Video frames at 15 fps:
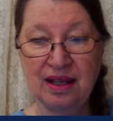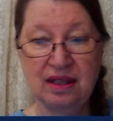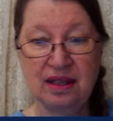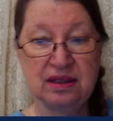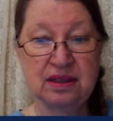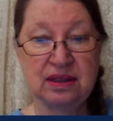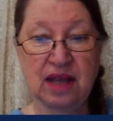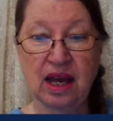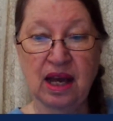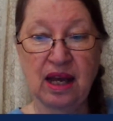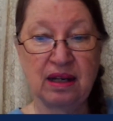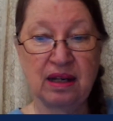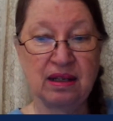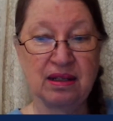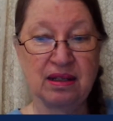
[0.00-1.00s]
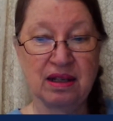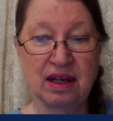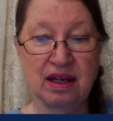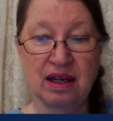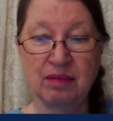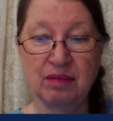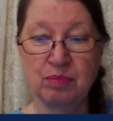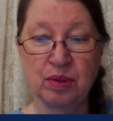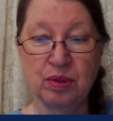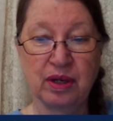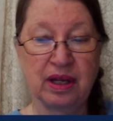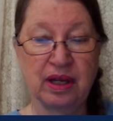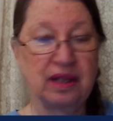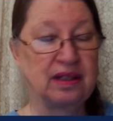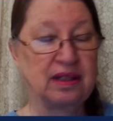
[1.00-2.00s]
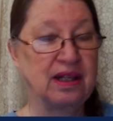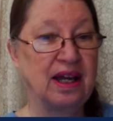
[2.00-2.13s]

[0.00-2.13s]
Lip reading: Scott, boy,